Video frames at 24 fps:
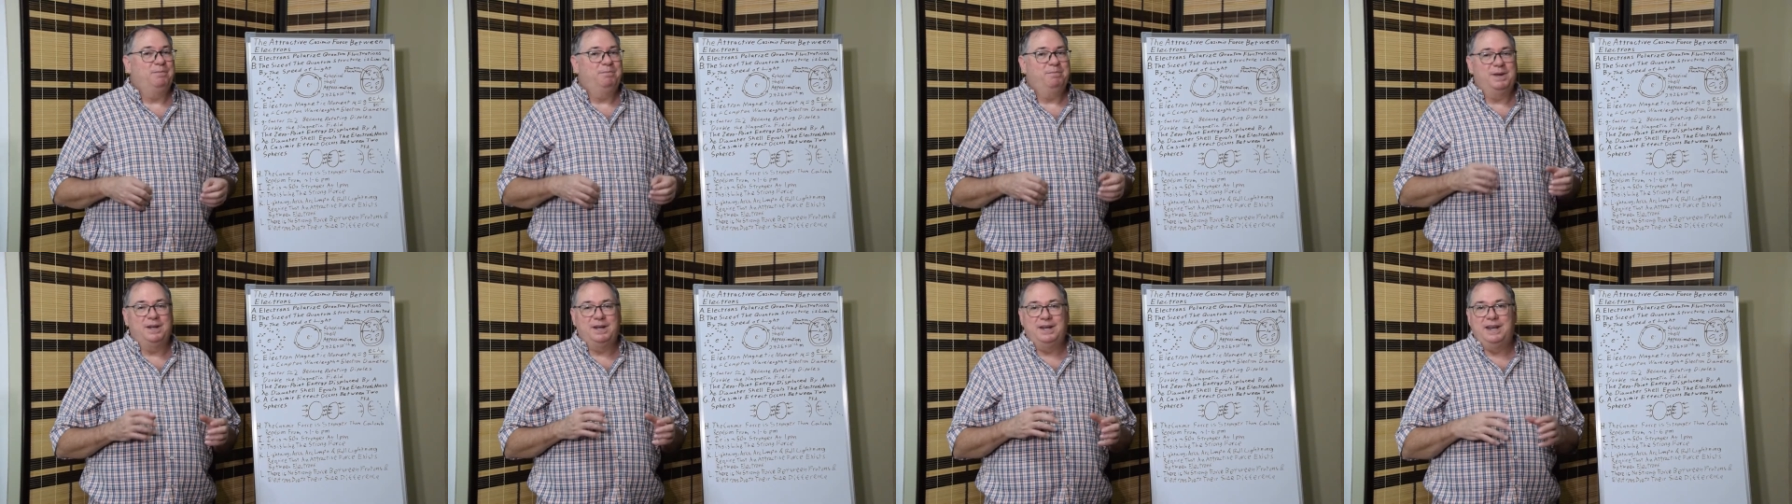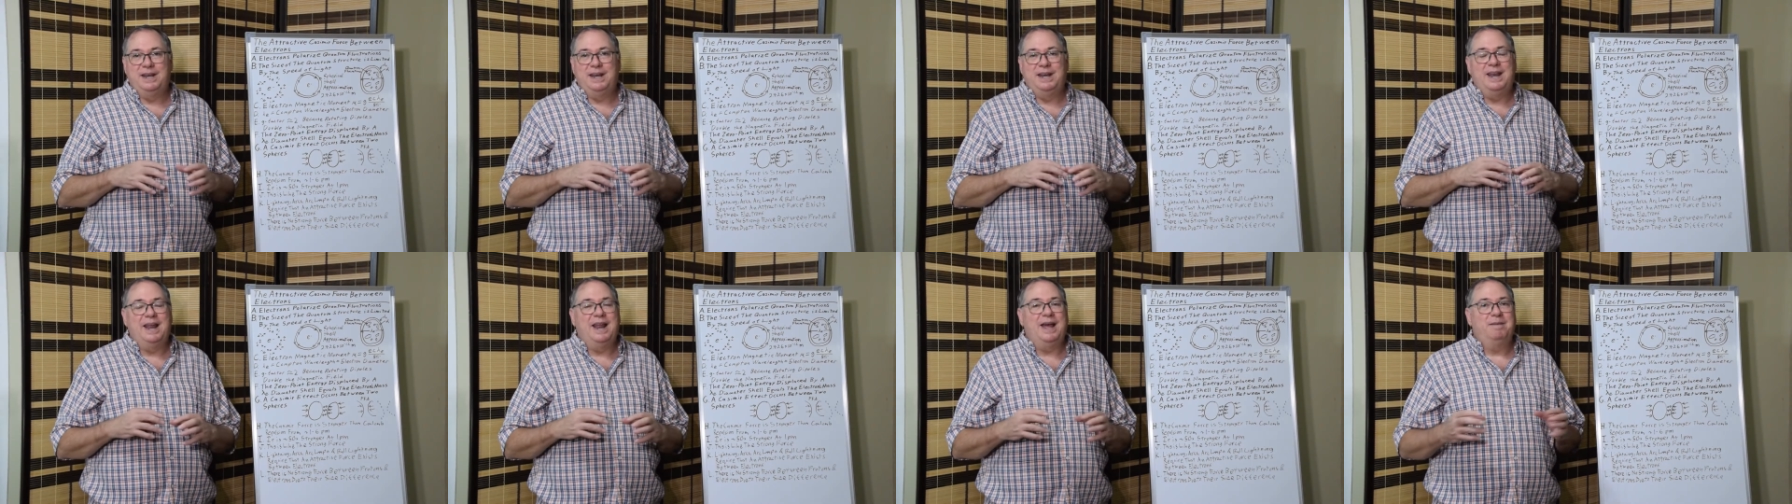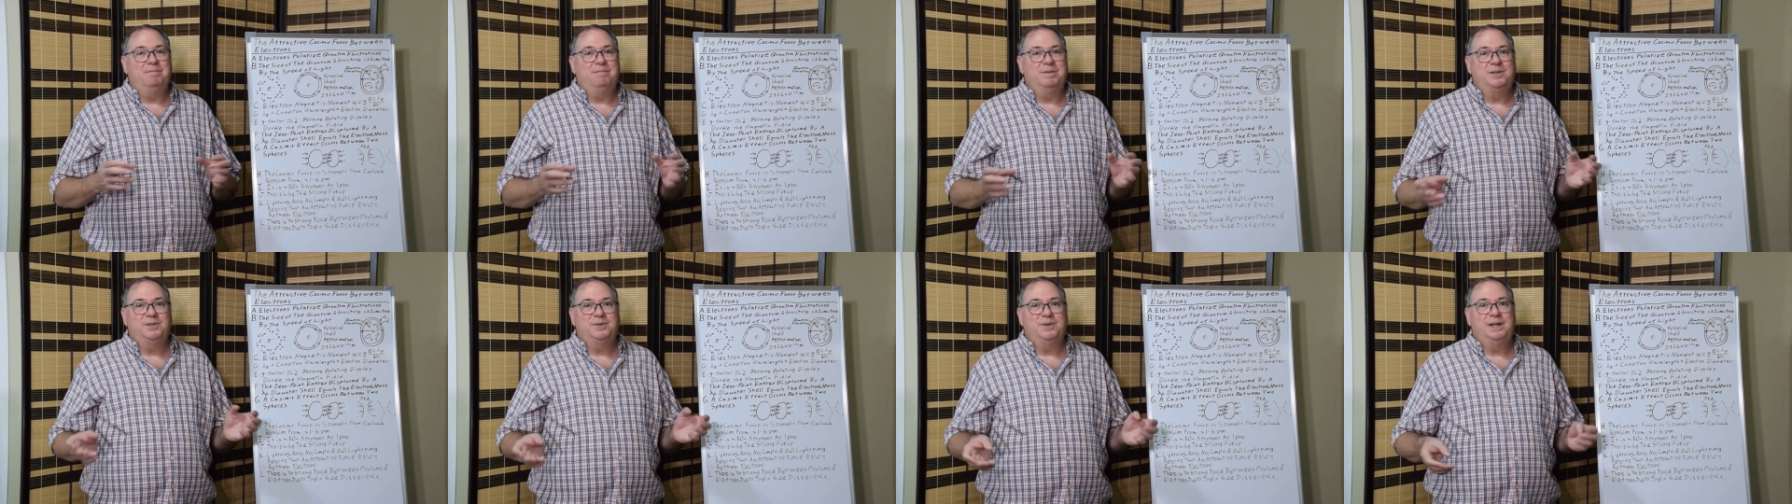but
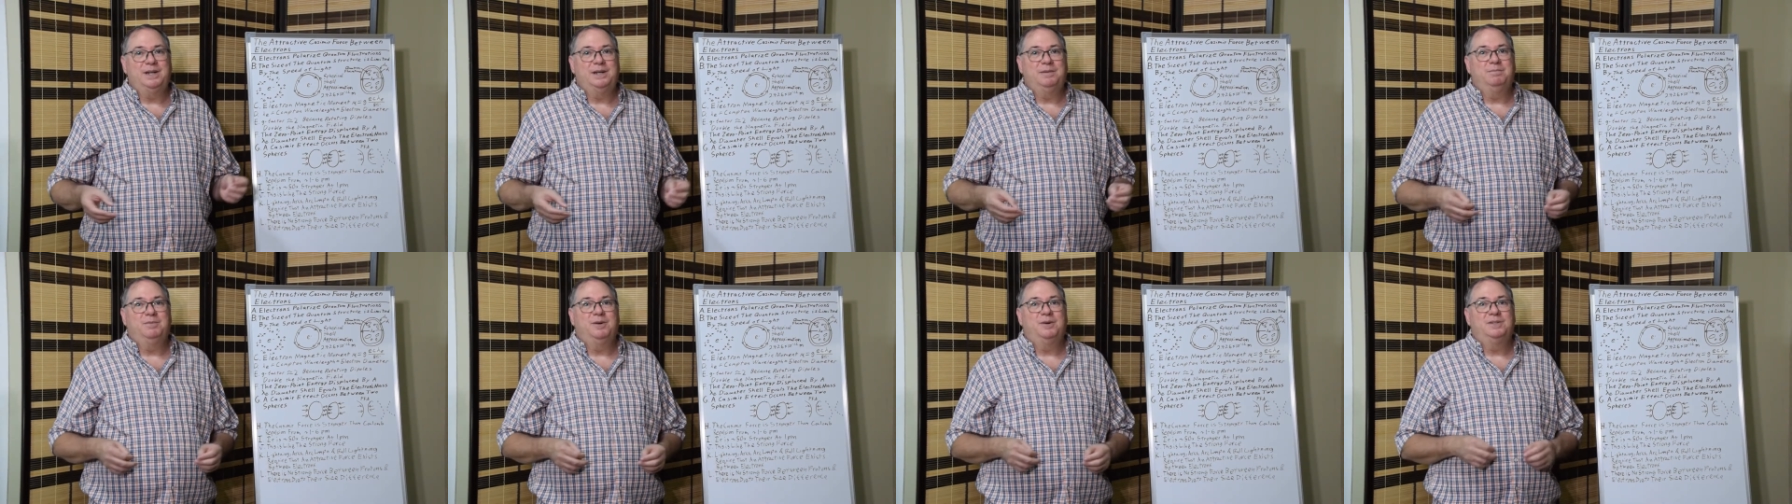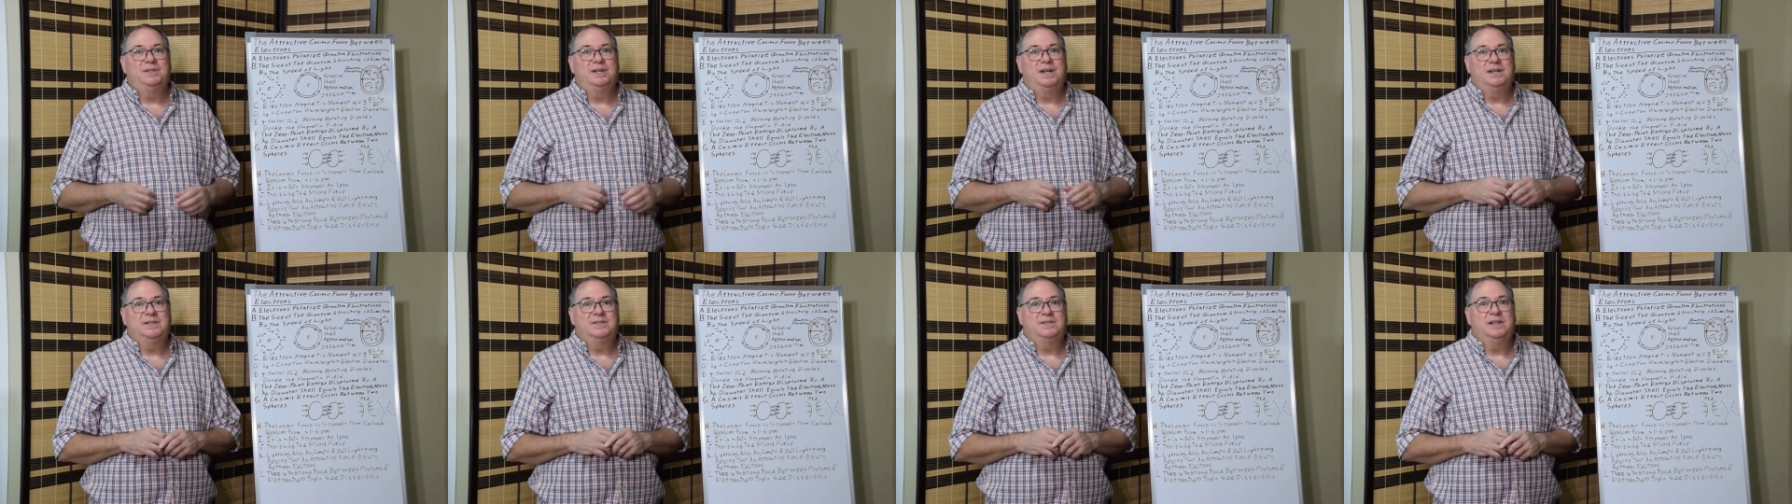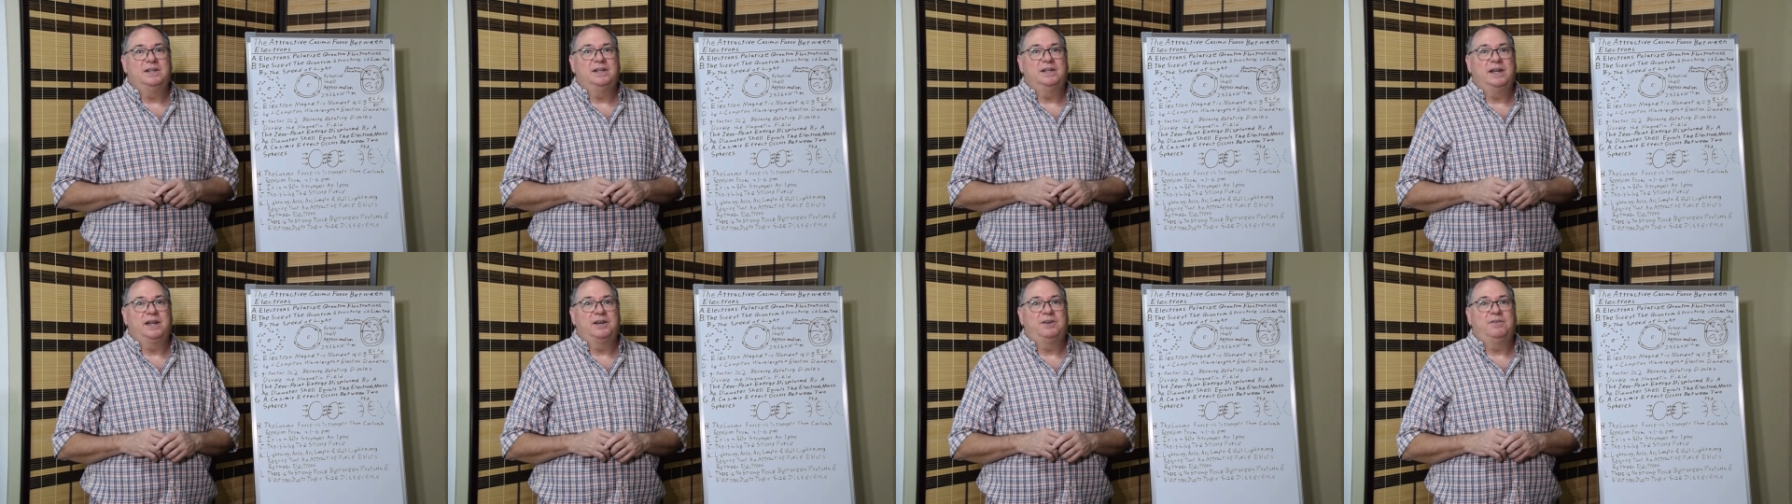not between protons and
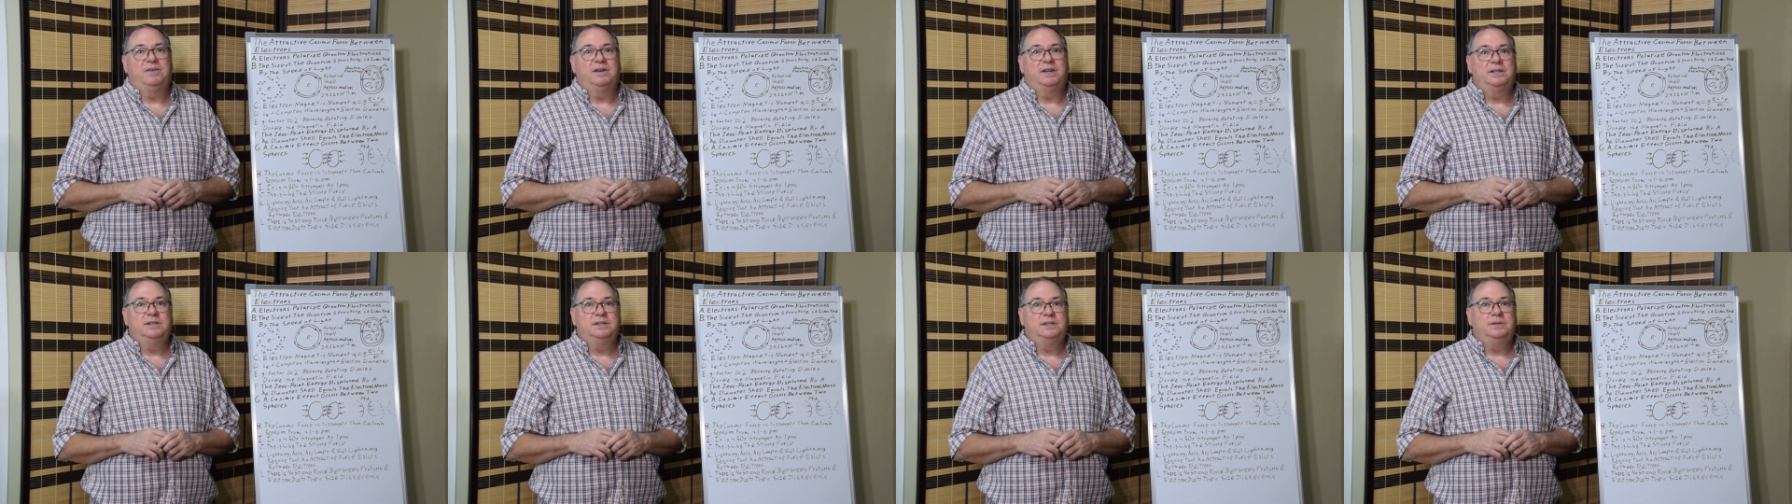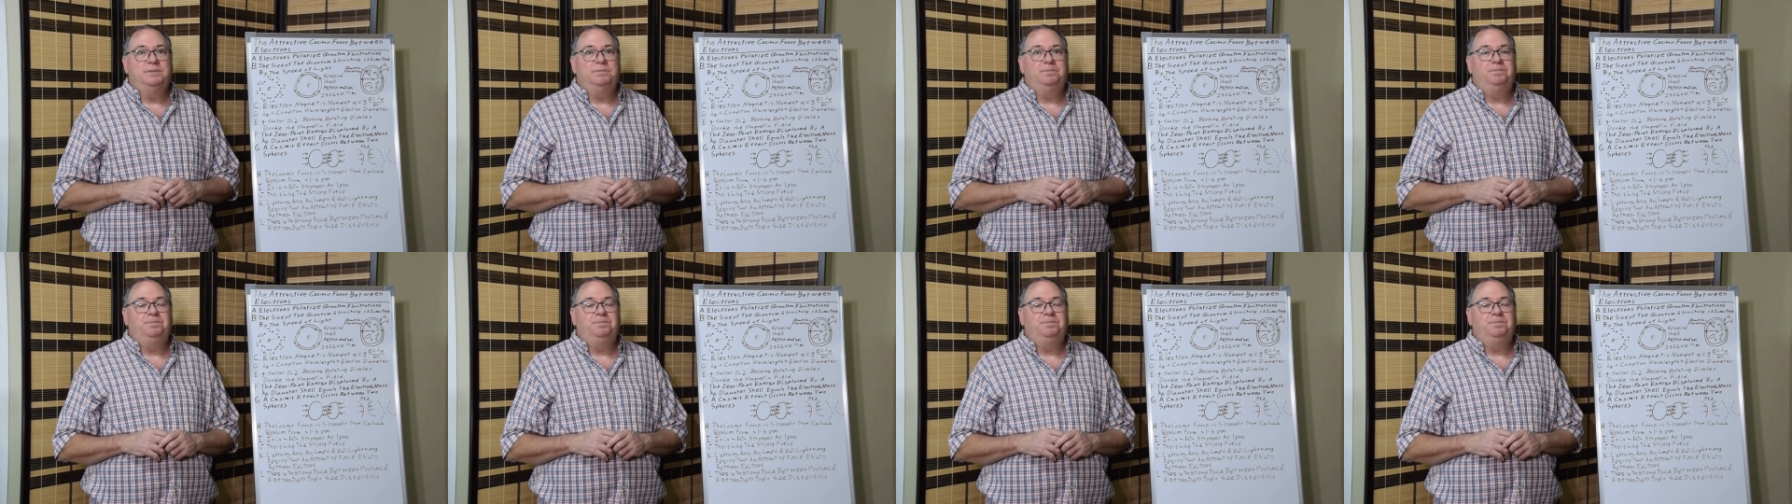electrons.